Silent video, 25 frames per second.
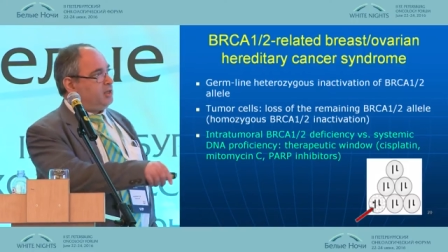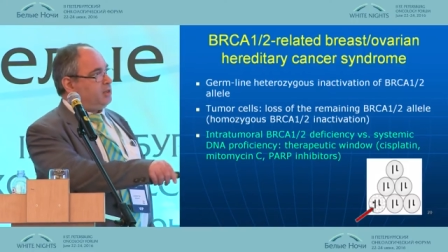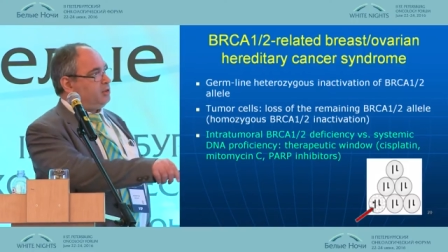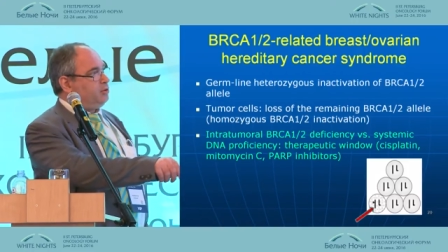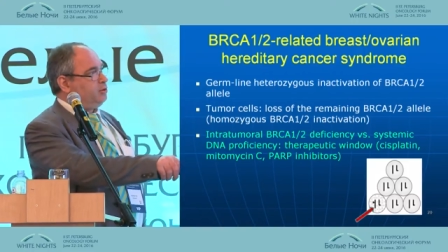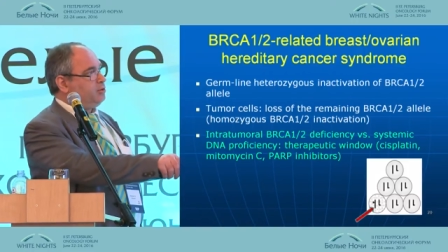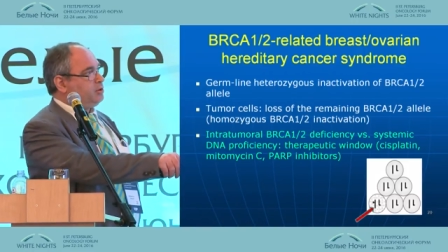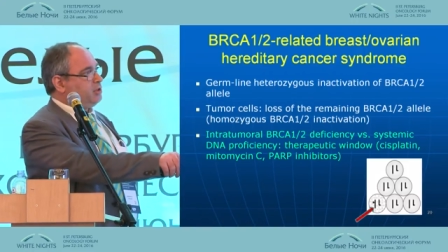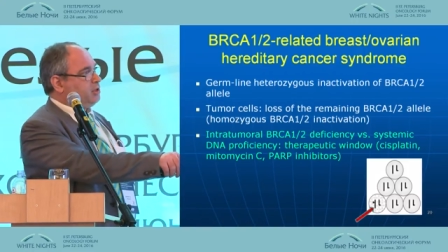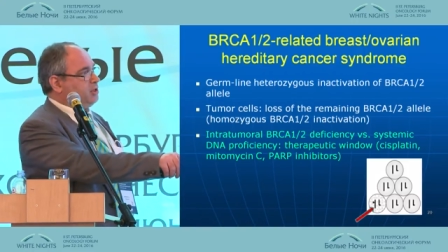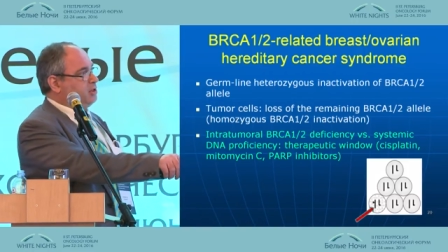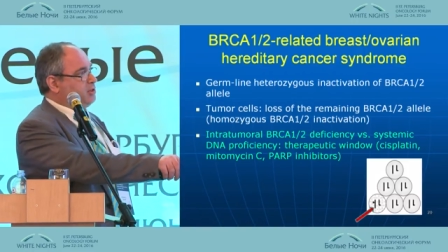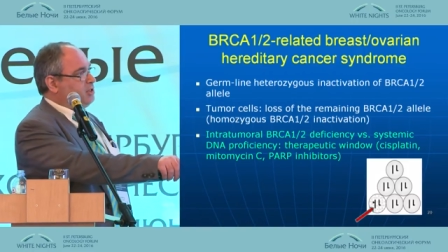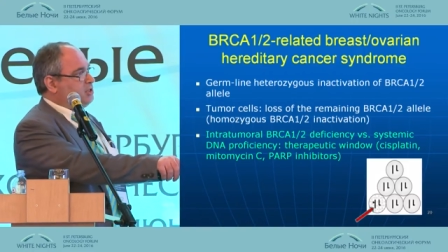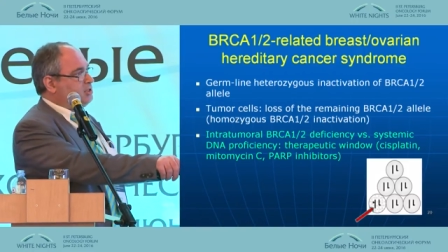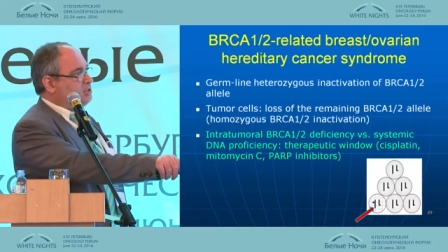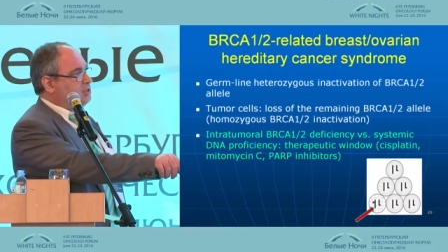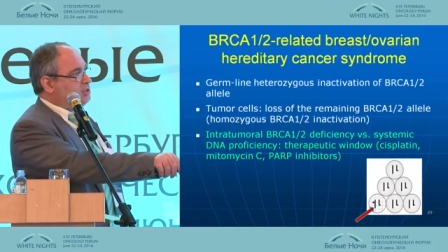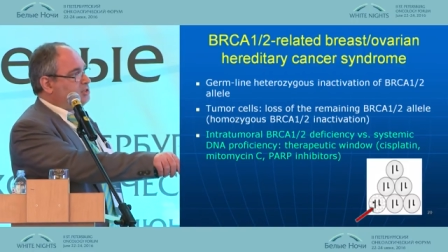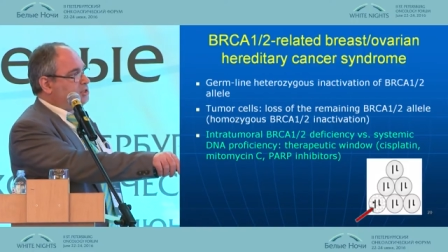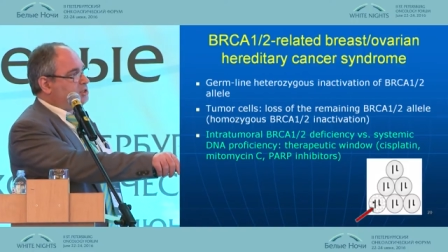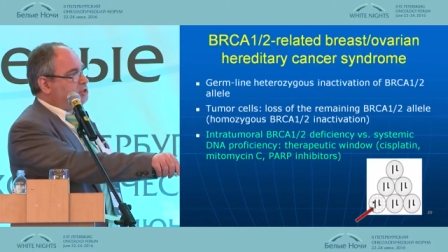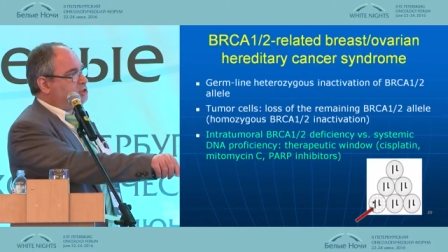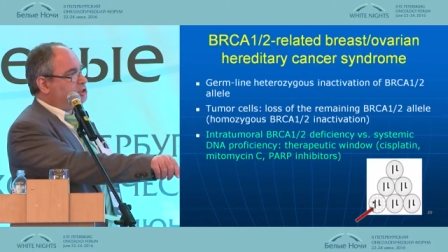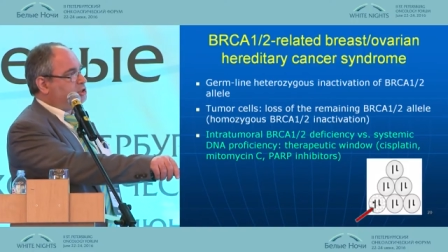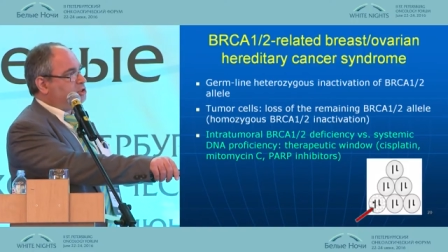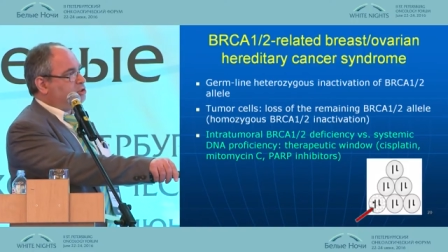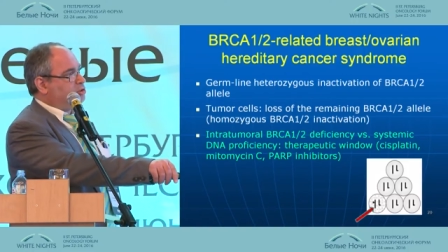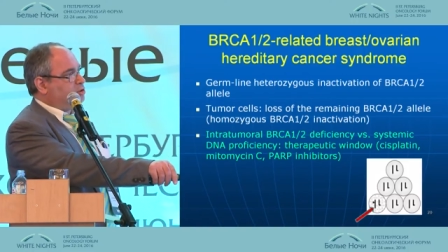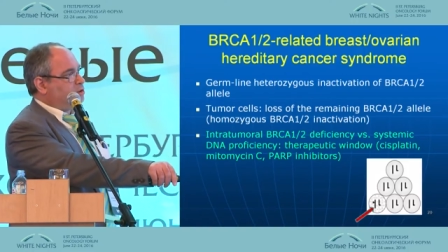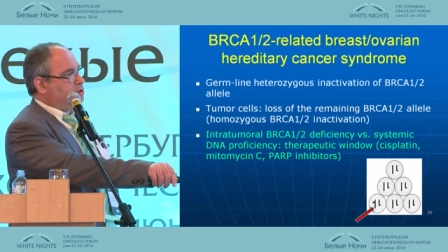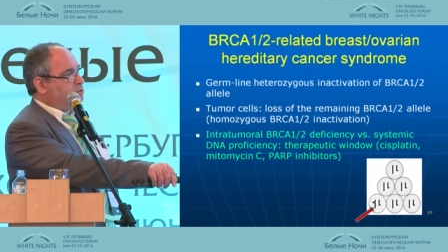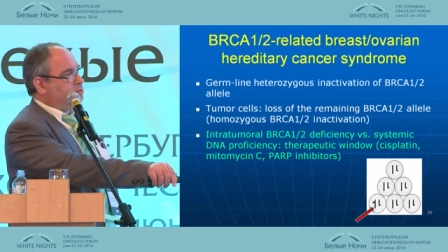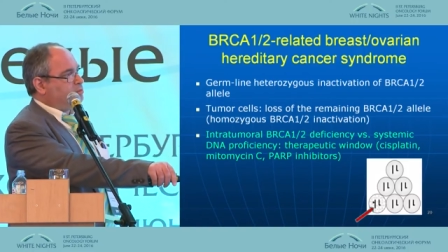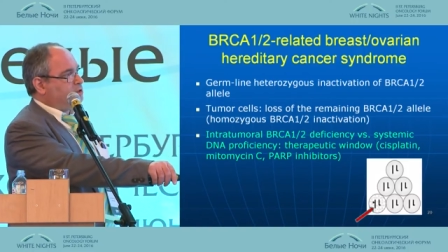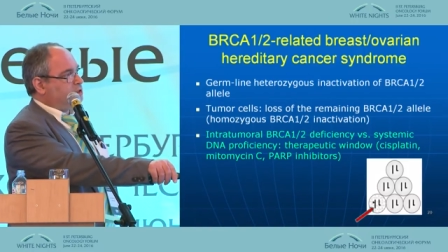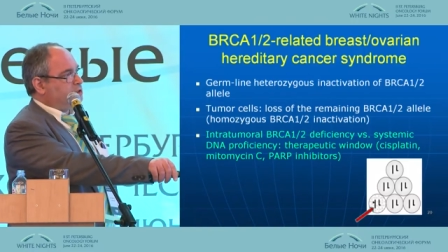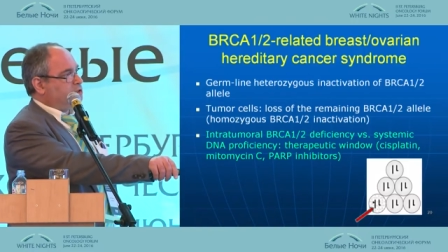Look, this is a
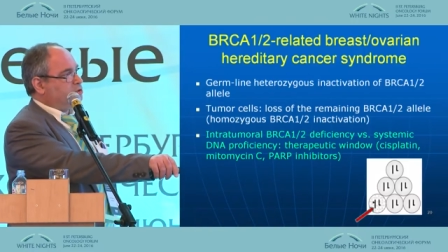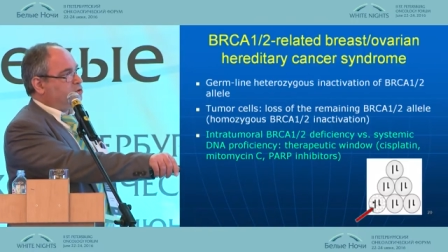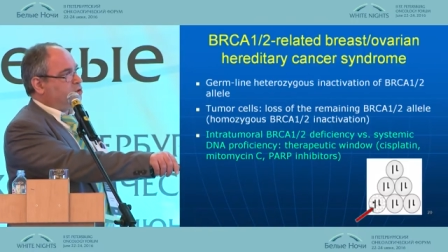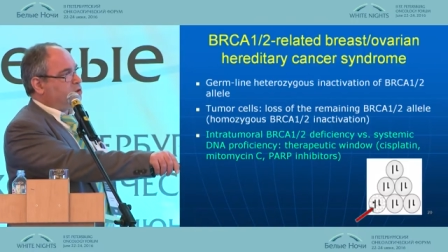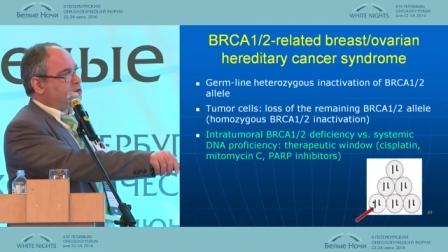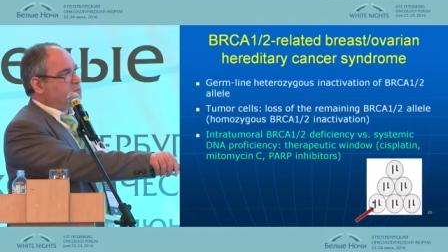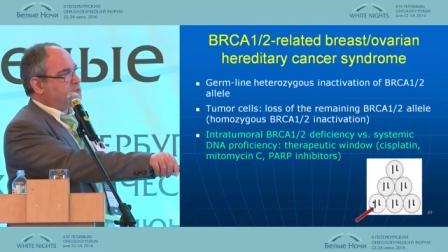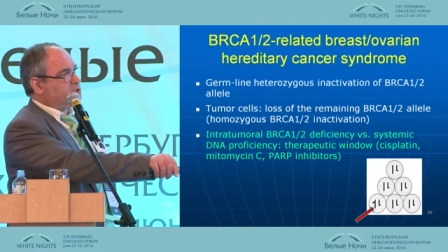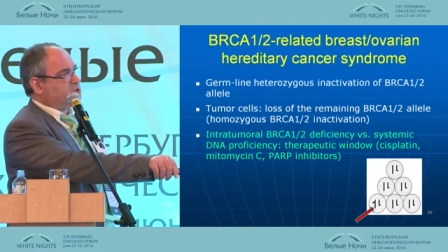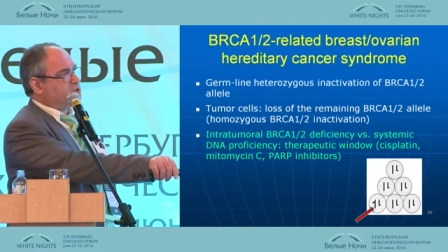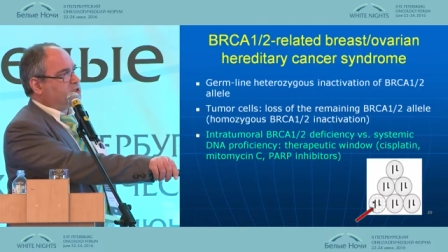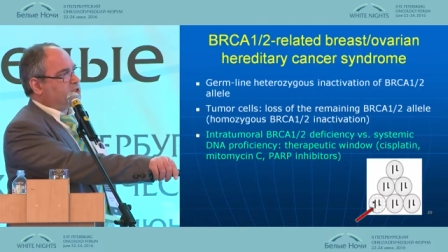genome normal